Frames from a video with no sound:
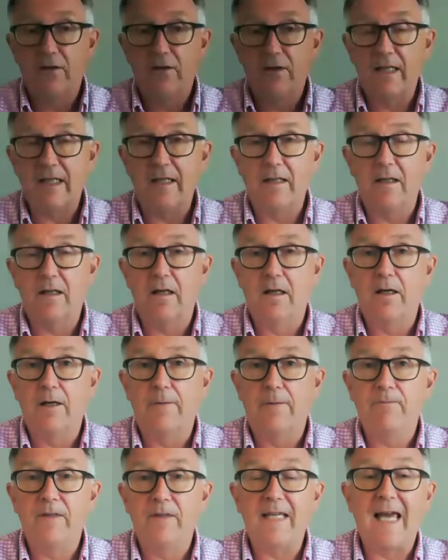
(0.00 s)
the
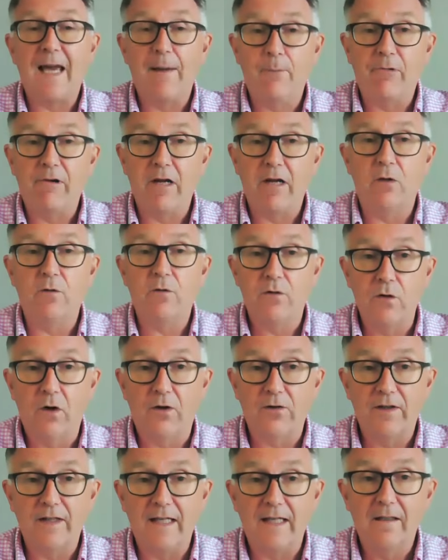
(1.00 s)
embryo,
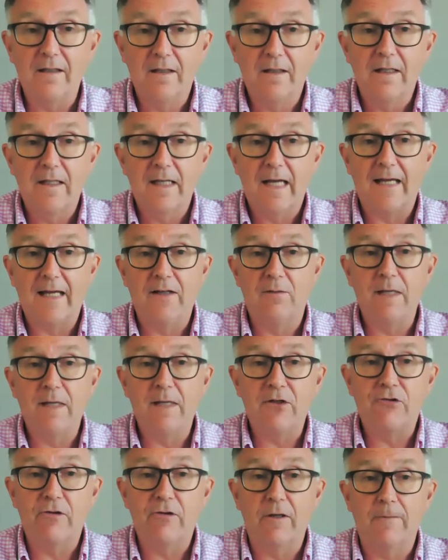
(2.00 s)
not the
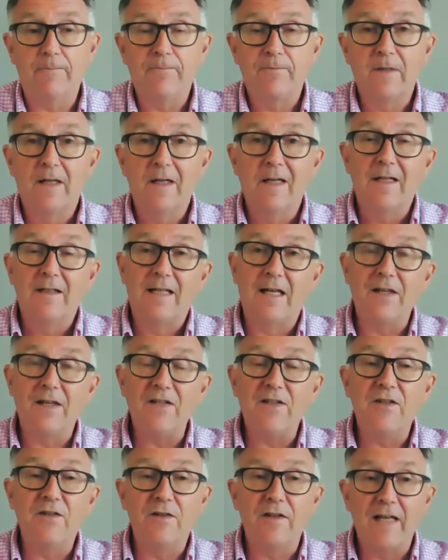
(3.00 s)
endometrium. Now,
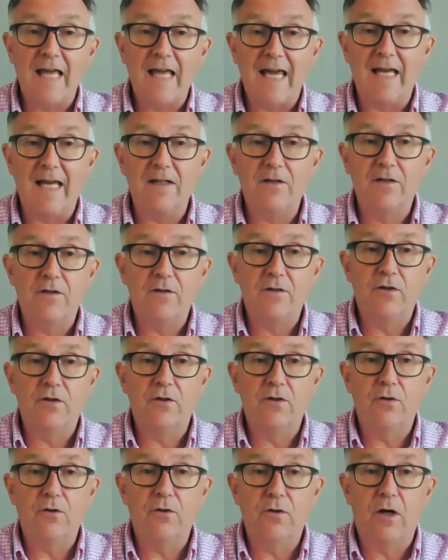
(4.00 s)
this has led
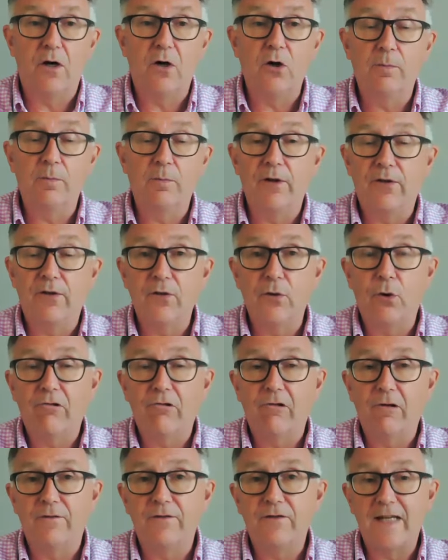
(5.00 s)
to a whole
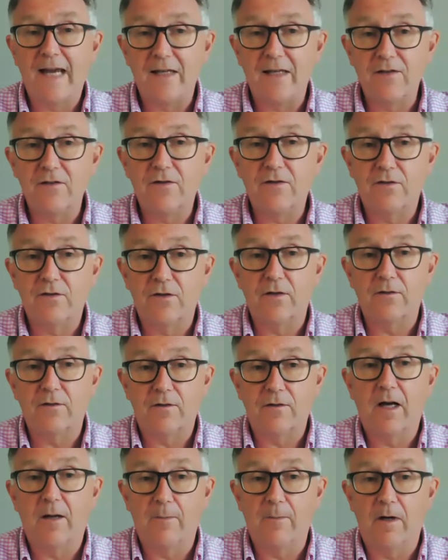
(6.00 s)
plethora of tests that have
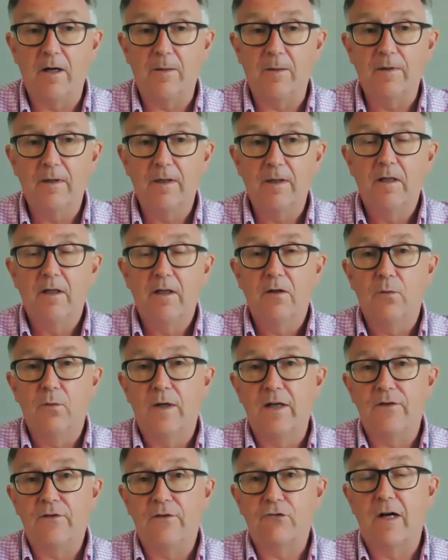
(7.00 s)
come up
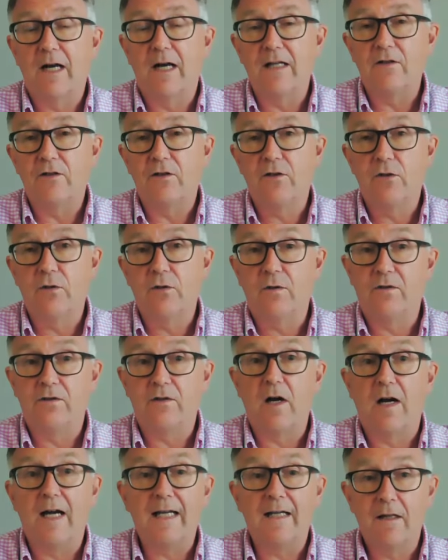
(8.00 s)
with trying to
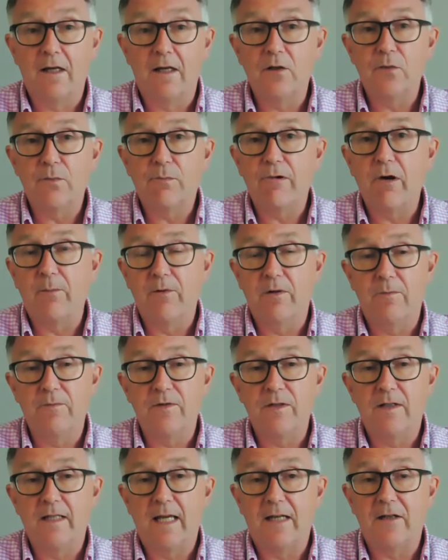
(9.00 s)
diagnose
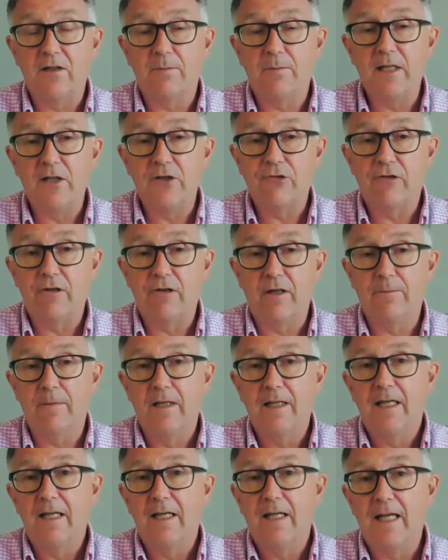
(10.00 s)
problems in the endometrium
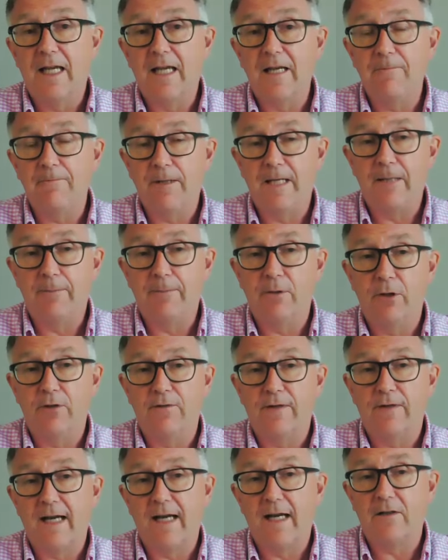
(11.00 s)
in people
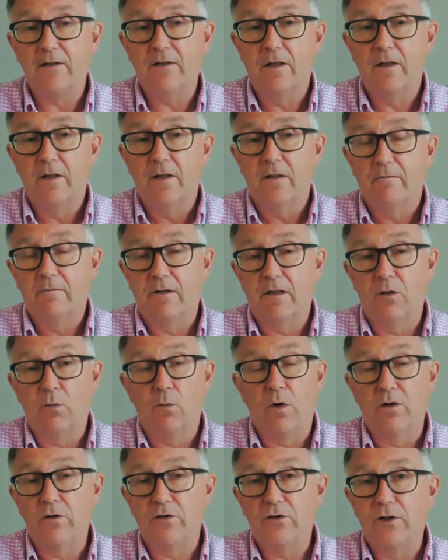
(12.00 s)
who've had
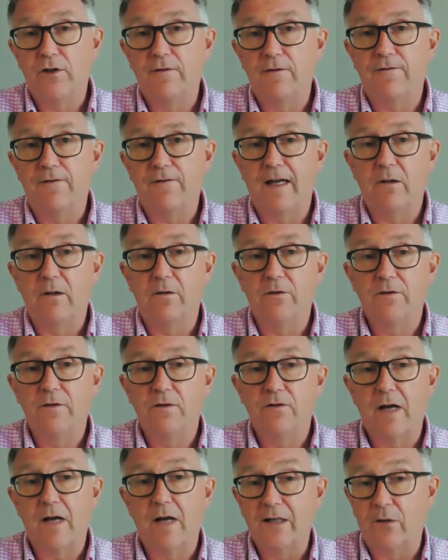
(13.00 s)
1 or 2 failed
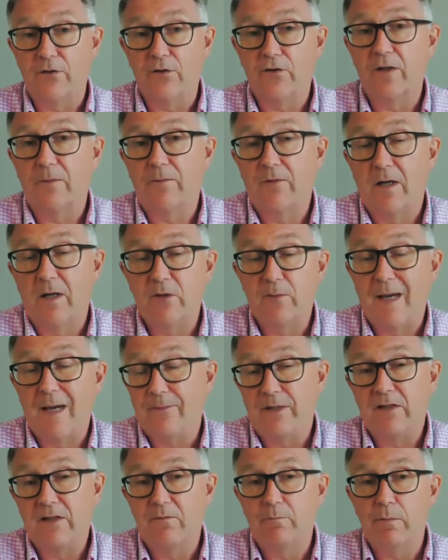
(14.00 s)
cycles, or sometimes
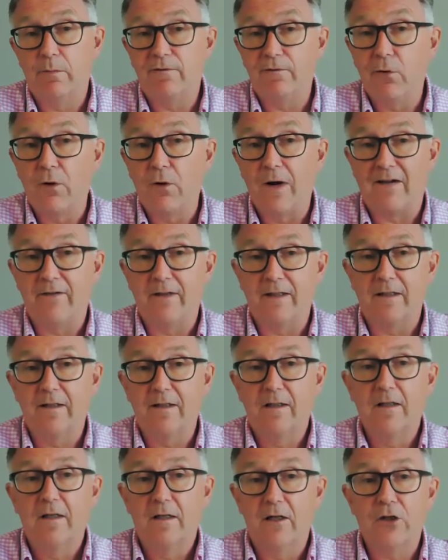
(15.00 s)
perhaps even before having
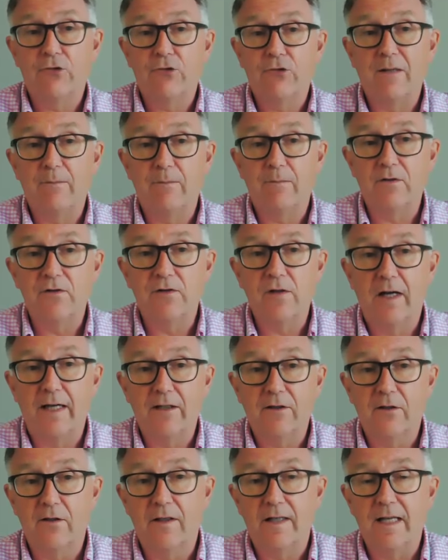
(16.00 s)
a treatment
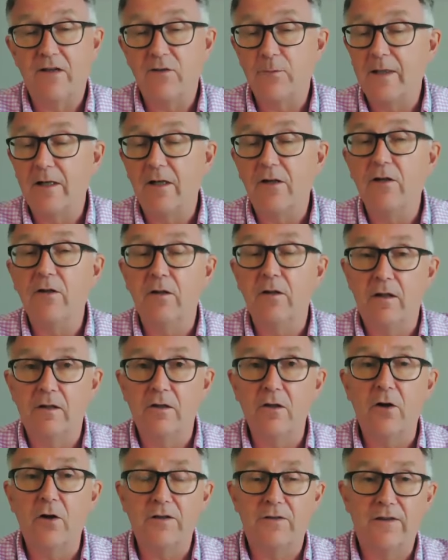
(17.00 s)
cycle. And there's been a
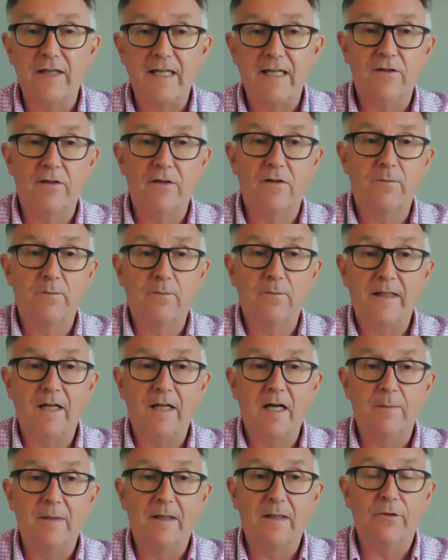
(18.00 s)
lot of these that have been
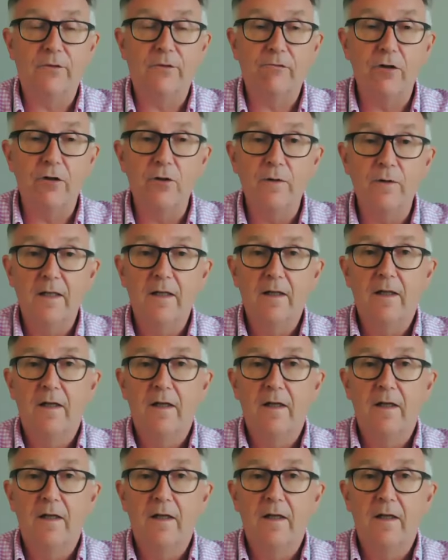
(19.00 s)
coming through.